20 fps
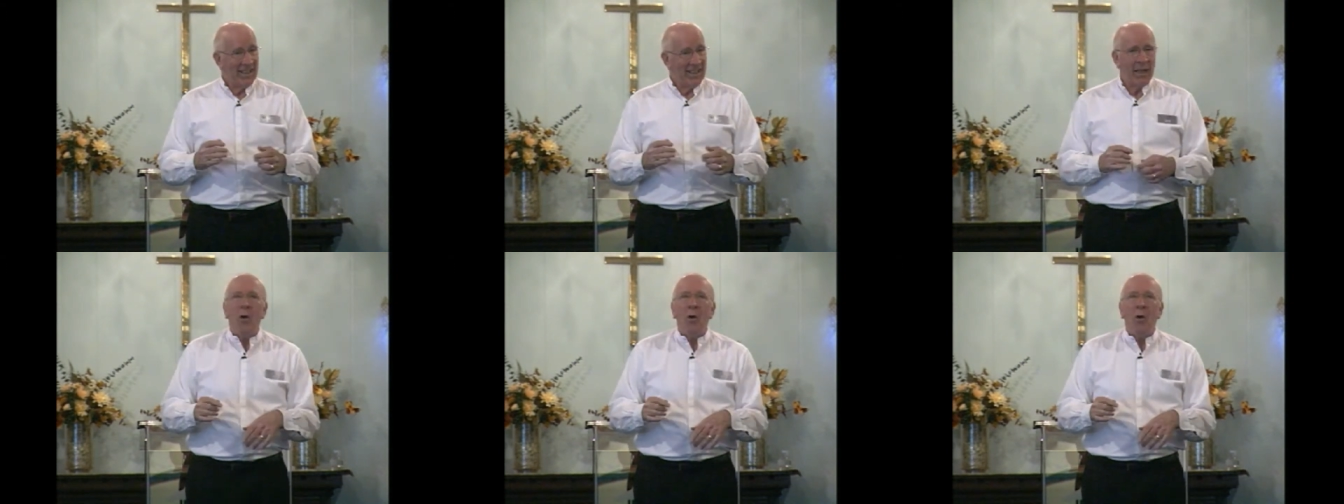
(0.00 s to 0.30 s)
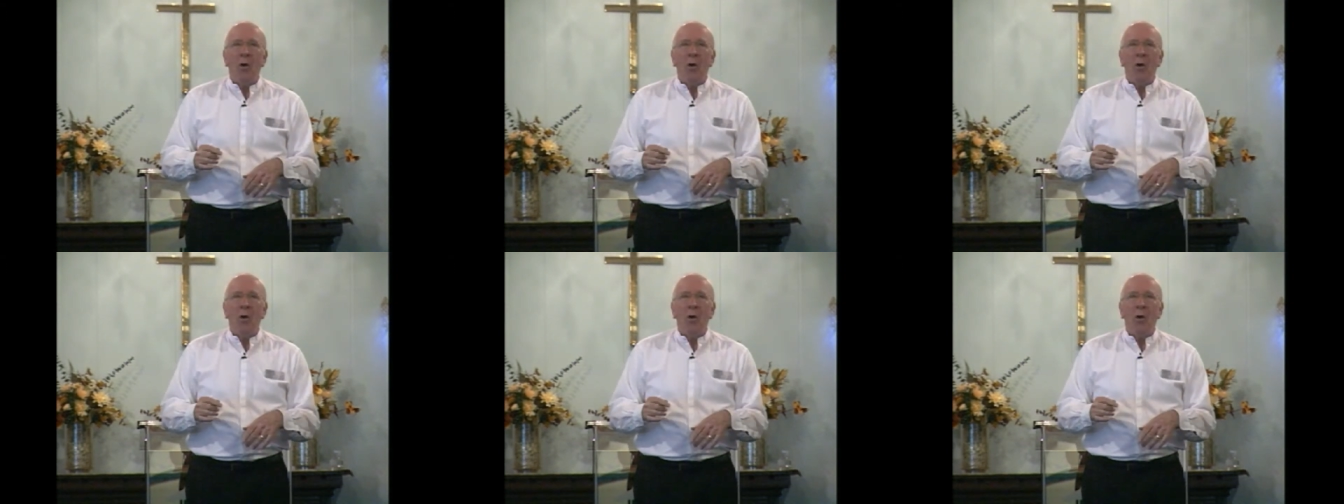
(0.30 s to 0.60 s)
Now,
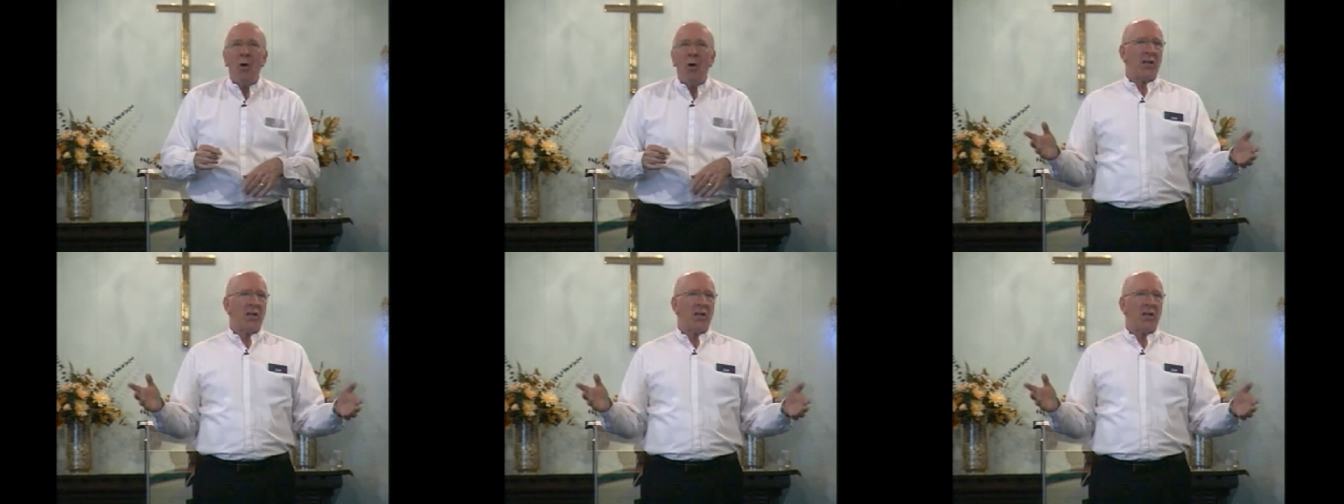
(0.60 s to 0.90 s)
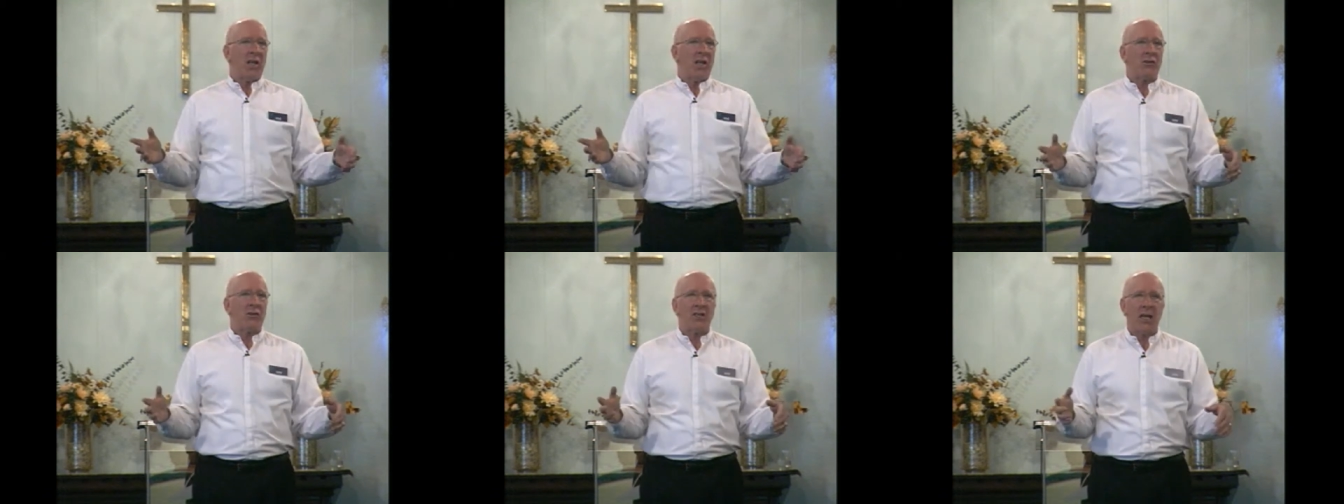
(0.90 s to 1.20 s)
on the
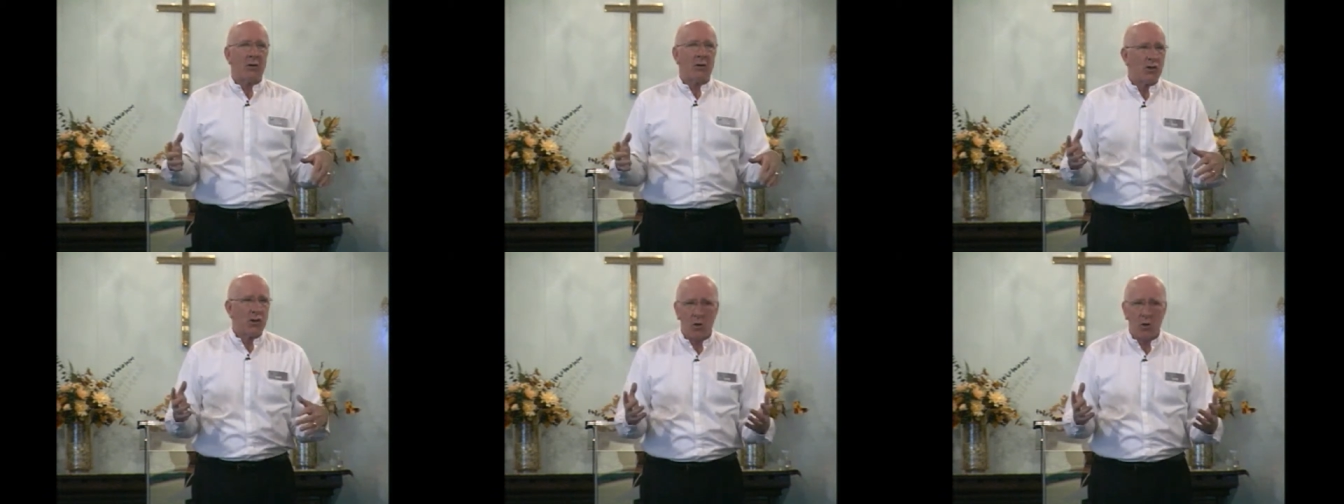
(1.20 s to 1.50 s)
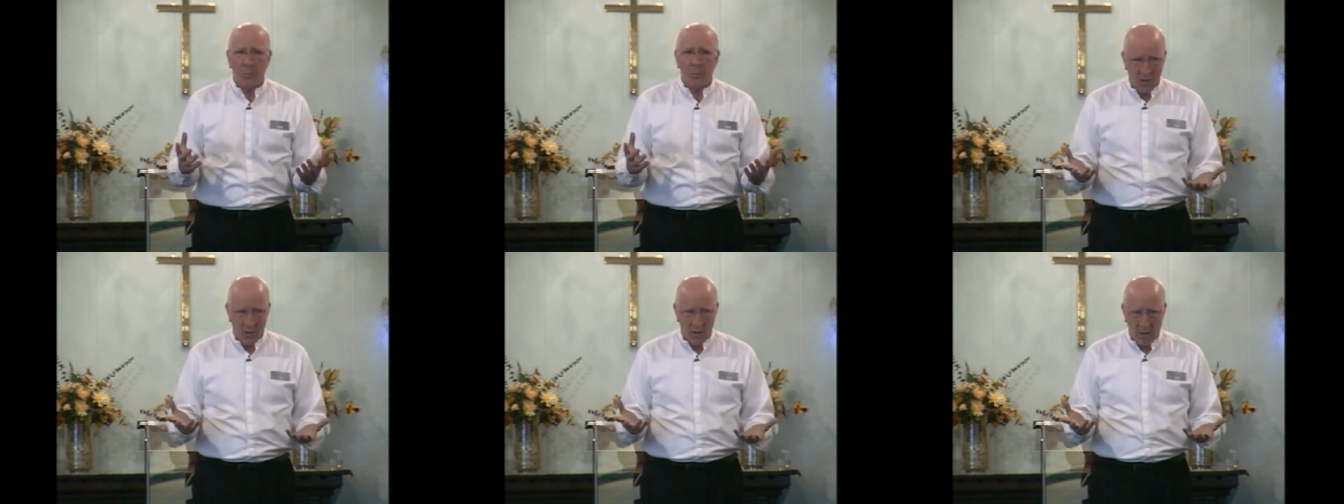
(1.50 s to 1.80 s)
surface, that sounds
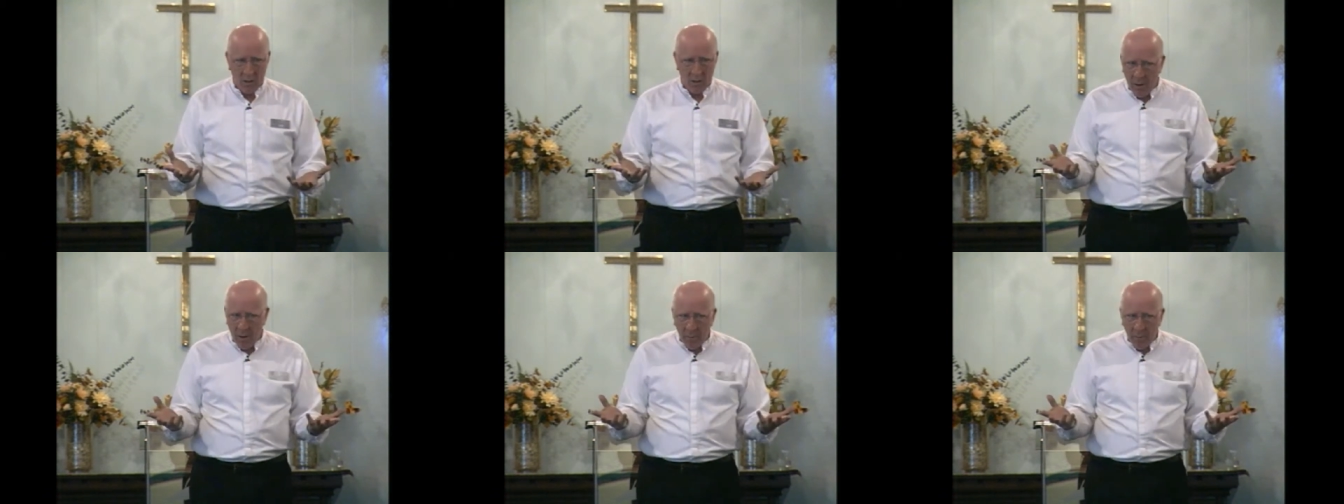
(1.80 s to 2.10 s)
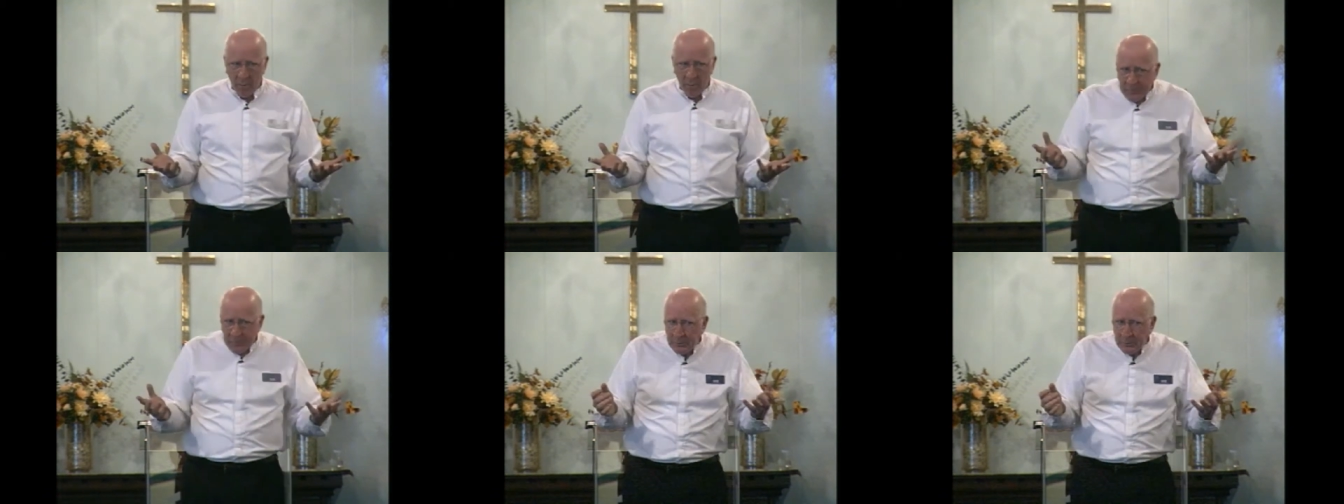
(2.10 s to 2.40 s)
so
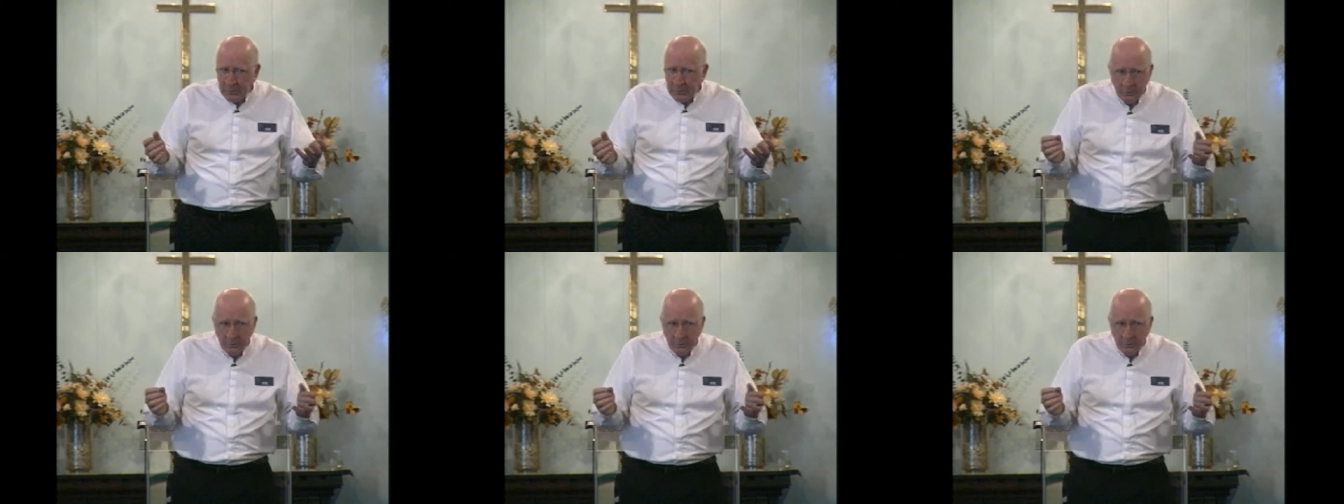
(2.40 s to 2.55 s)
bizarre.